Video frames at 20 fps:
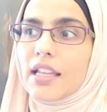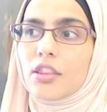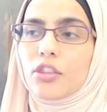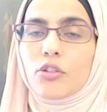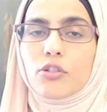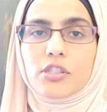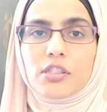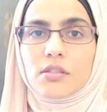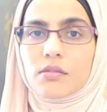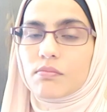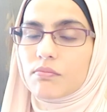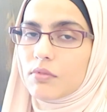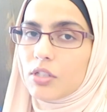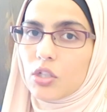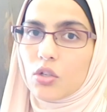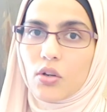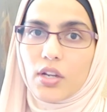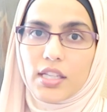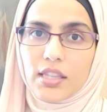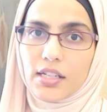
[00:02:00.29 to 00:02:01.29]
get those
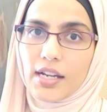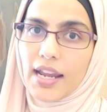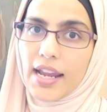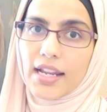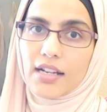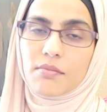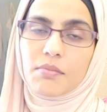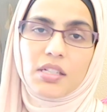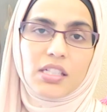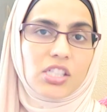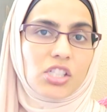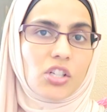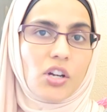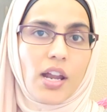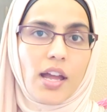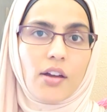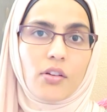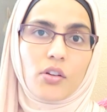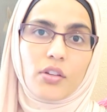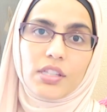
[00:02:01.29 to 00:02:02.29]
either hand mixer
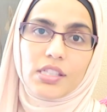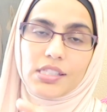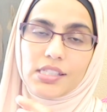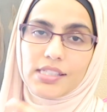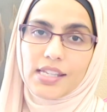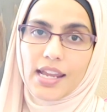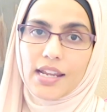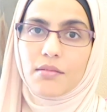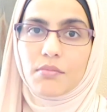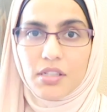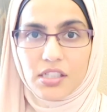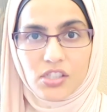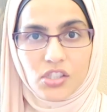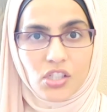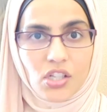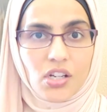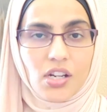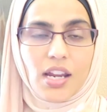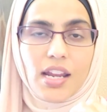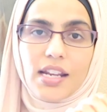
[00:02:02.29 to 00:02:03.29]
out or the stand
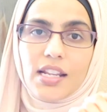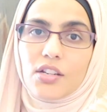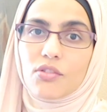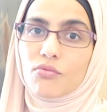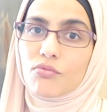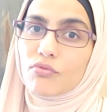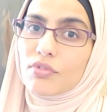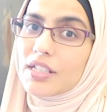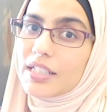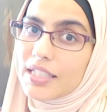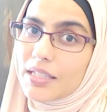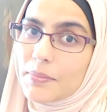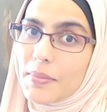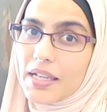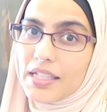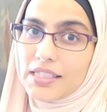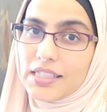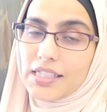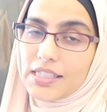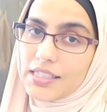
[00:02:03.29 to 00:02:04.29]
mixture, and it really
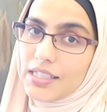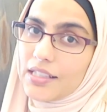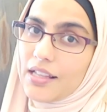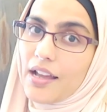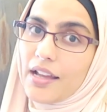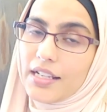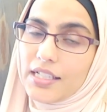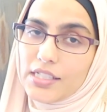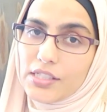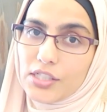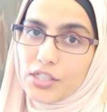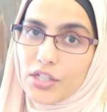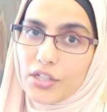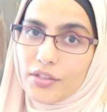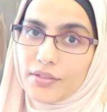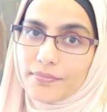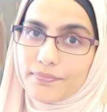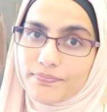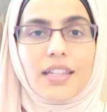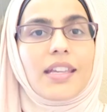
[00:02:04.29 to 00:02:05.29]
makes things a lot easier.
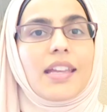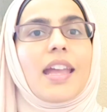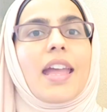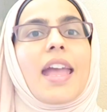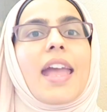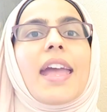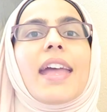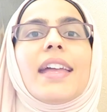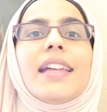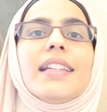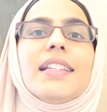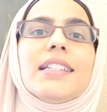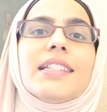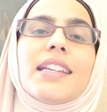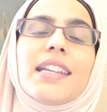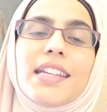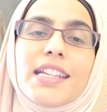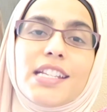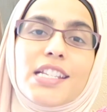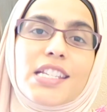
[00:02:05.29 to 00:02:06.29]

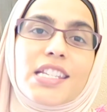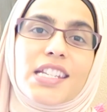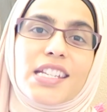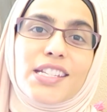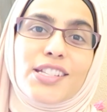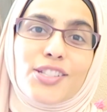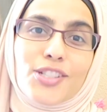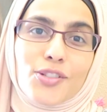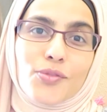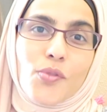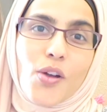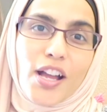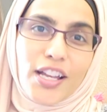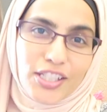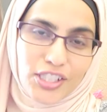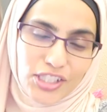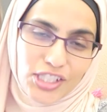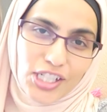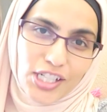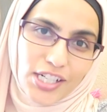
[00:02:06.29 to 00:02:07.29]
And a
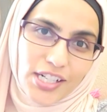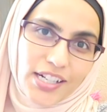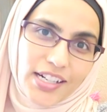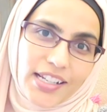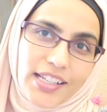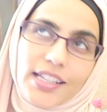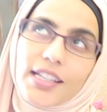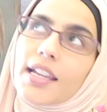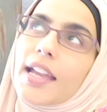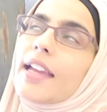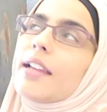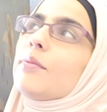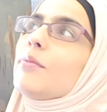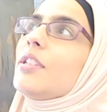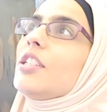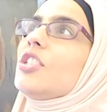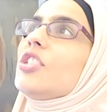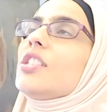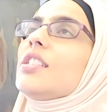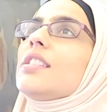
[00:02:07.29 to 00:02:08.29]
dishwasher, can
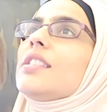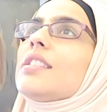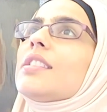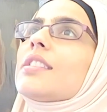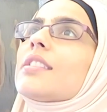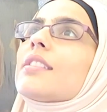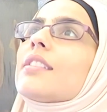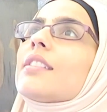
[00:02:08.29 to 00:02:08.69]
we just